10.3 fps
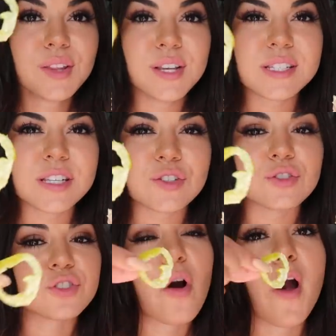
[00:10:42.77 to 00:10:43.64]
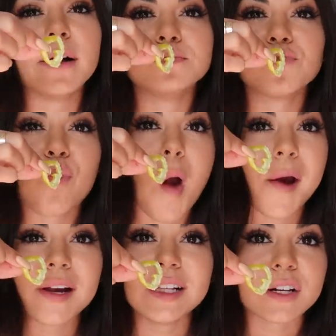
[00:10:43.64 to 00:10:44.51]
These things are so good.
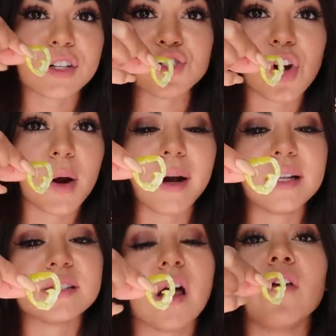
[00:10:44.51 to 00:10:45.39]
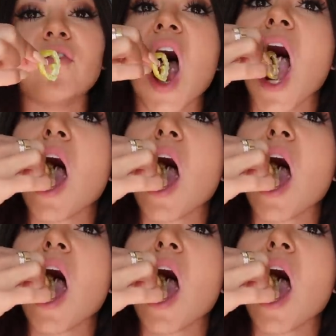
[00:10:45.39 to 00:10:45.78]
I could eat like a jar by itself.